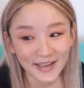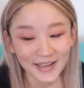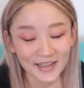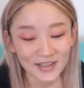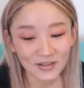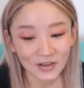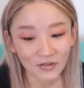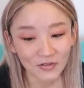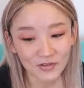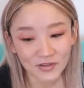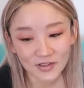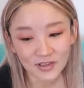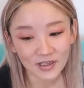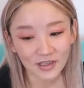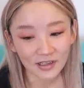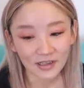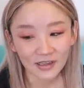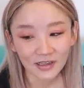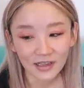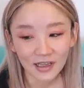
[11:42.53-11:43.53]
So I was just
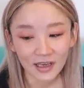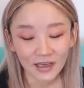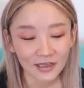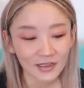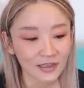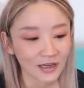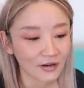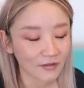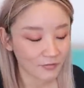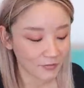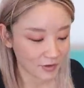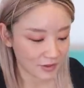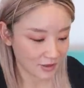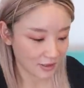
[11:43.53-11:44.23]
like laying down with